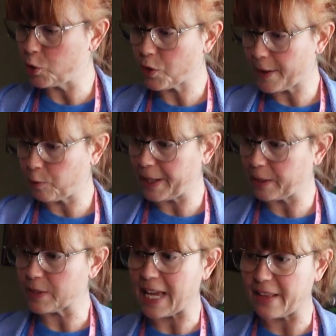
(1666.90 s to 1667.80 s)
triangle
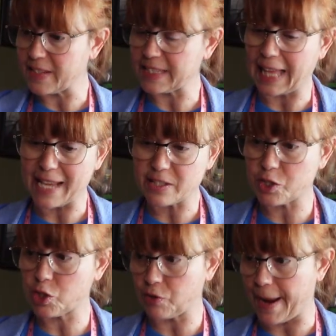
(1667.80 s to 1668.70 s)
panels out of this last
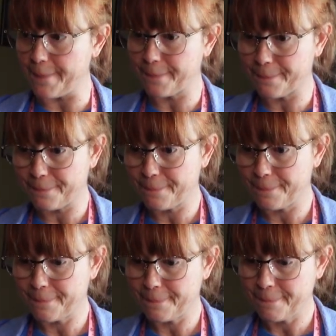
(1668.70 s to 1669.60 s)
scrap
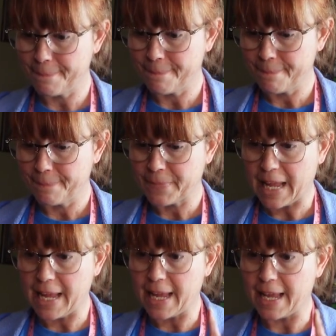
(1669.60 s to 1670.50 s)

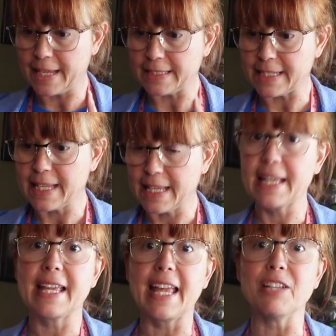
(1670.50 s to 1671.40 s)
and
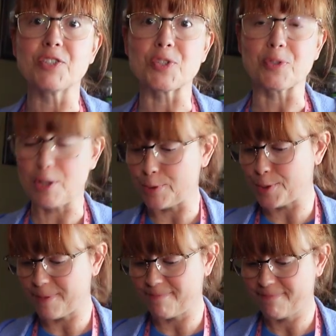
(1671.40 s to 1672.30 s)
insert
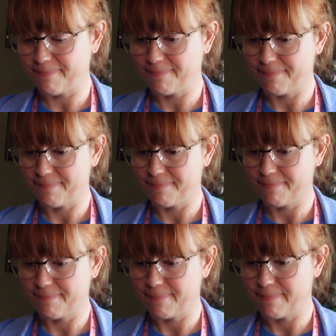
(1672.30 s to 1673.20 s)
those.
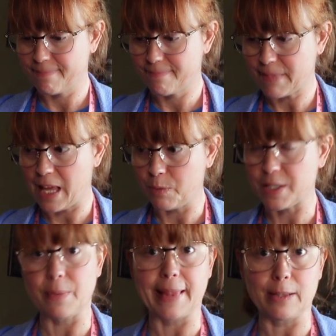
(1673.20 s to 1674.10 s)
And we'll
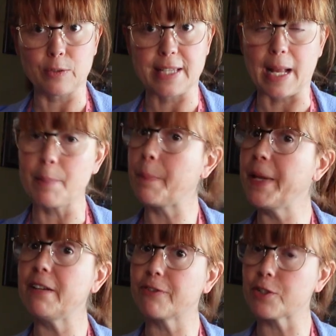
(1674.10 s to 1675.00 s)
see what that looks like. I'm going to
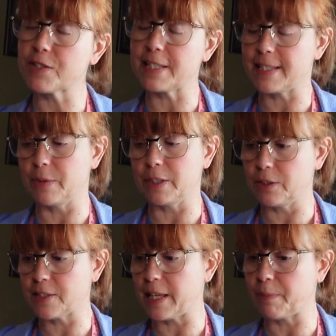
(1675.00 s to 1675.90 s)
pin it first and see what it
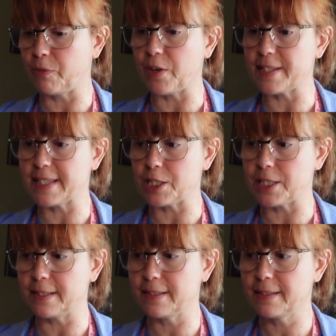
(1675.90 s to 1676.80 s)
looks like before I stitch
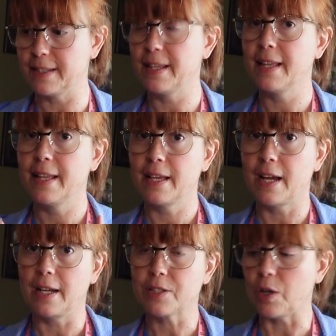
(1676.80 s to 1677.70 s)
it.
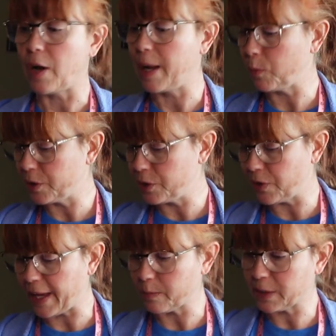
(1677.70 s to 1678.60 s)
So I'm going to do
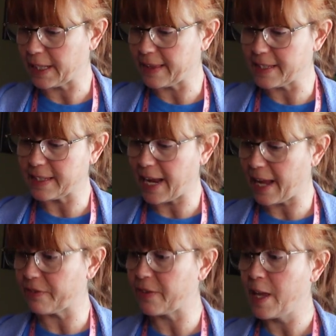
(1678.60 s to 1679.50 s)
that. Cut this in
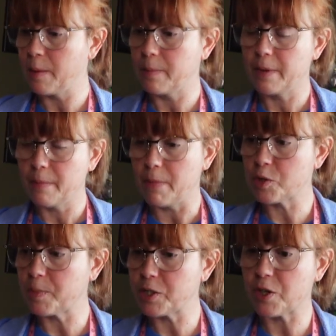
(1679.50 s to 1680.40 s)
half,
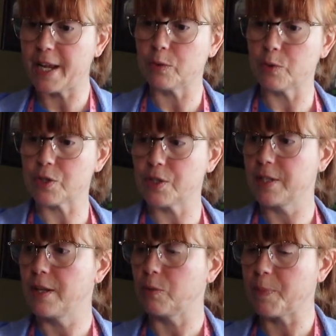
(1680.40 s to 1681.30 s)
measure my triangles,
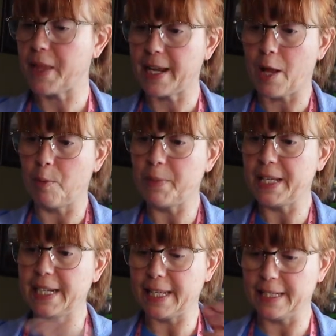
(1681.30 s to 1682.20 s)
rip that out,
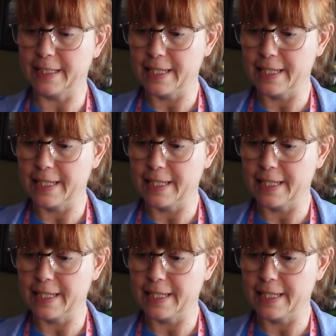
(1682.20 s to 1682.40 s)
pin it in,